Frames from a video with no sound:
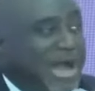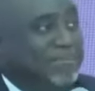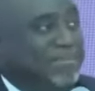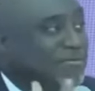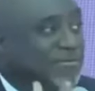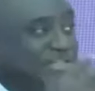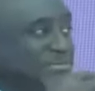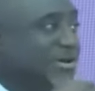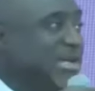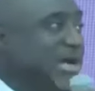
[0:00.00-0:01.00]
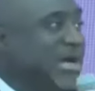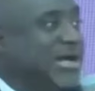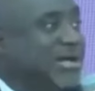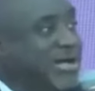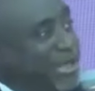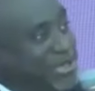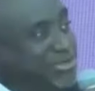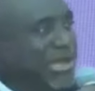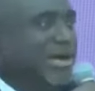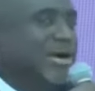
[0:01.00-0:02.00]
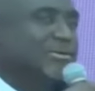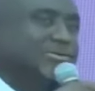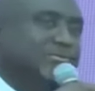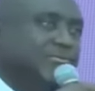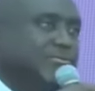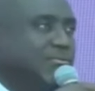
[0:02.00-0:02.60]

I paid 40 million naira into that account.